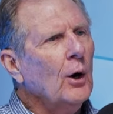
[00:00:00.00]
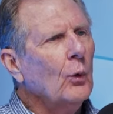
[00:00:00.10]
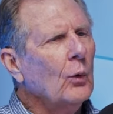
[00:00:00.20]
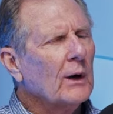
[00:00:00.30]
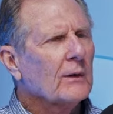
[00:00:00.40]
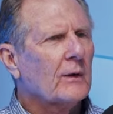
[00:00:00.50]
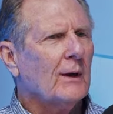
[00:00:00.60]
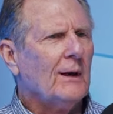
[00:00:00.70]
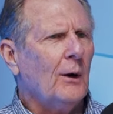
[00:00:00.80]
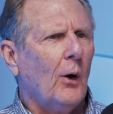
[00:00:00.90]
With,
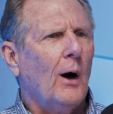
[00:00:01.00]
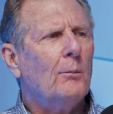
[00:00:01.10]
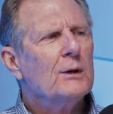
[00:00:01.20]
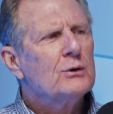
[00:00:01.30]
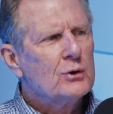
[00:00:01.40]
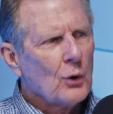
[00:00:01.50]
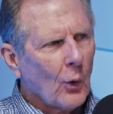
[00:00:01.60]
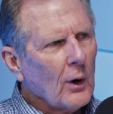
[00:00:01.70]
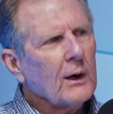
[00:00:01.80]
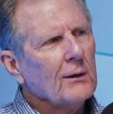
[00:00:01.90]
you know, a
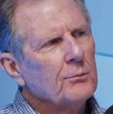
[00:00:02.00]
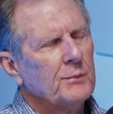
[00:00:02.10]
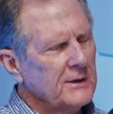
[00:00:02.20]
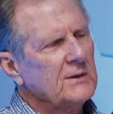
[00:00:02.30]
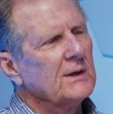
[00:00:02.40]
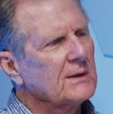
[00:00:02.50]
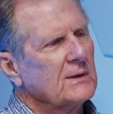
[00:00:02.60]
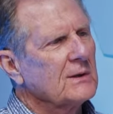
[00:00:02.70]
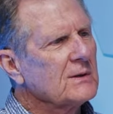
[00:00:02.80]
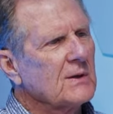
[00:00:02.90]
majority of
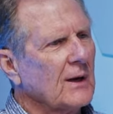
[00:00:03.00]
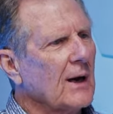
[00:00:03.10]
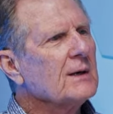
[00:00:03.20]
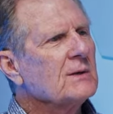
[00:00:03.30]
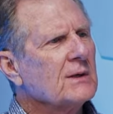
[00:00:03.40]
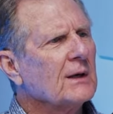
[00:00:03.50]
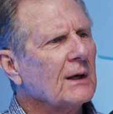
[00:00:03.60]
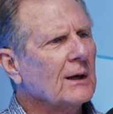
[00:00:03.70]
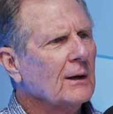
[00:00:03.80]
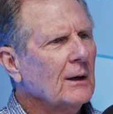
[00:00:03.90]
businesses that I
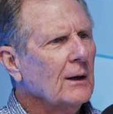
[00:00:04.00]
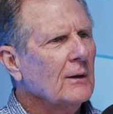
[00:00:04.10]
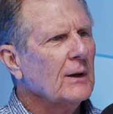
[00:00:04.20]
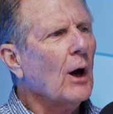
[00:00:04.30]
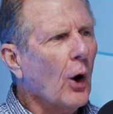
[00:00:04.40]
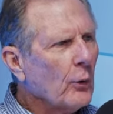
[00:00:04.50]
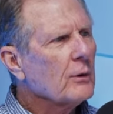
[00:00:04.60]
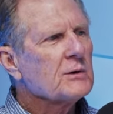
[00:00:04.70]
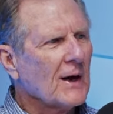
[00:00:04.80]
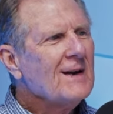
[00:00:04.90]
see, the
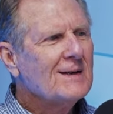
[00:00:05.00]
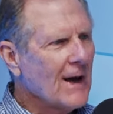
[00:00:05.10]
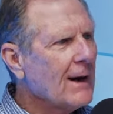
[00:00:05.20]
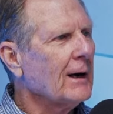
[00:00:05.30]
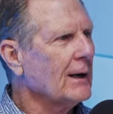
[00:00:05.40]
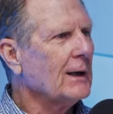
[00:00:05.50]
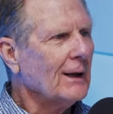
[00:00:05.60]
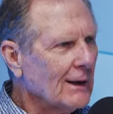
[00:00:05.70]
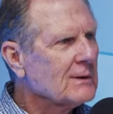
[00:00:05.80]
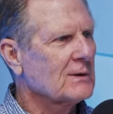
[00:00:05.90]
owner's identity
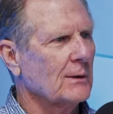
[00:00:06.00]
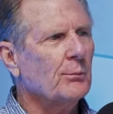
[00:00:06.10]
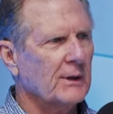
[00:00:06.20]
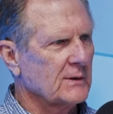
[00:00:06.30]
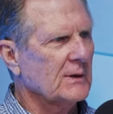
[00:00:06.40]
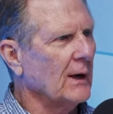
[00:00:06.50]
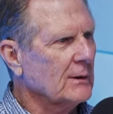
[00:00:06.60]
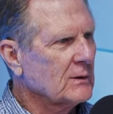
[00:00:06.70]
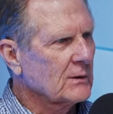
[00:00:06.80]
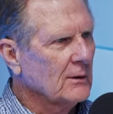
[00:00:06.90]
is the
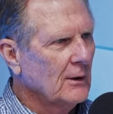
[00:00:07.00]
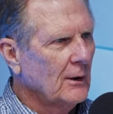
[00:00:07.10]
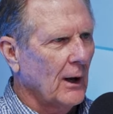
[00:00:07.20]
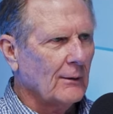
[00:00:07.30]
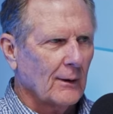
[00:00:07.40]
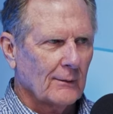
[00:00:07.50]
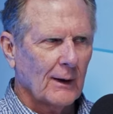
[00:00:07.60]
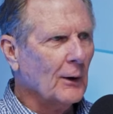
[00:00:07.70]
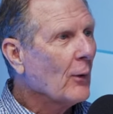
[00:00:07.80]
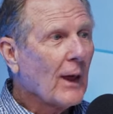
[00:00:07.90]
business. I
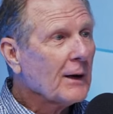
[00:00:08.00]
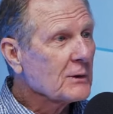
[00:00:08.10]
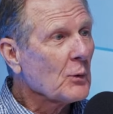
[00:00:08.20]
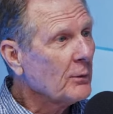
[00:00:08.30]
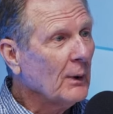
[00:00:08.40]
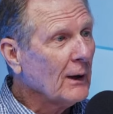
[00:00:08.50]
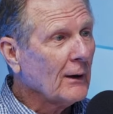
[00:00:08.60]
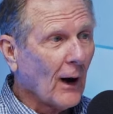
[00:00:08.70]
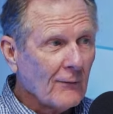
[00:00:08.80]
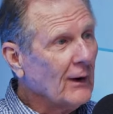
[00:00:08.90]
know that is with me.
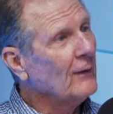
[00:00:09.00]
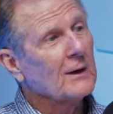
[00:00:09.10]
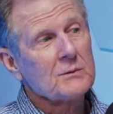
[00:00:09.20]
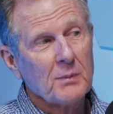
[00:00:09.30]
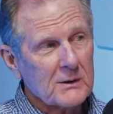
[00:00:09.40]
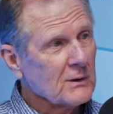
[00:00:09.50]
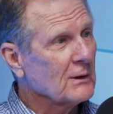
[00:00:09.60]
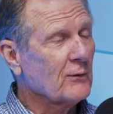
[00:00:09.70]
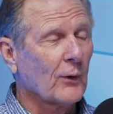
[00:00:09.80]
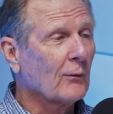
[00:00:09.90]
I've done this business
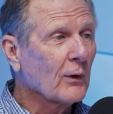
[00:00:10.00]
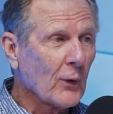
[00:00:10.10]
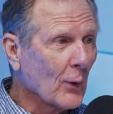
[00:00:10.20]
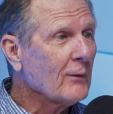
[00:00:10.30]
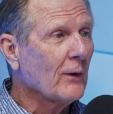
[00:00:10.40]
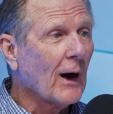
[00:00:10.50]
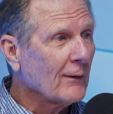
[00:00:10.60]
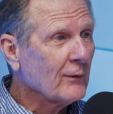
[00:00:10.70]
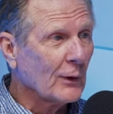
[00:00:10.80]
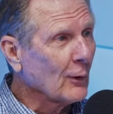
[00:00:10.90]
for over
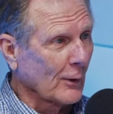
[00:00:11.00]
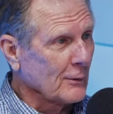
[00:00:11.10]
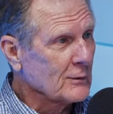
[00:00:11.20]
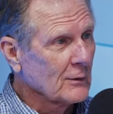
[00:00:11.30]
35 years.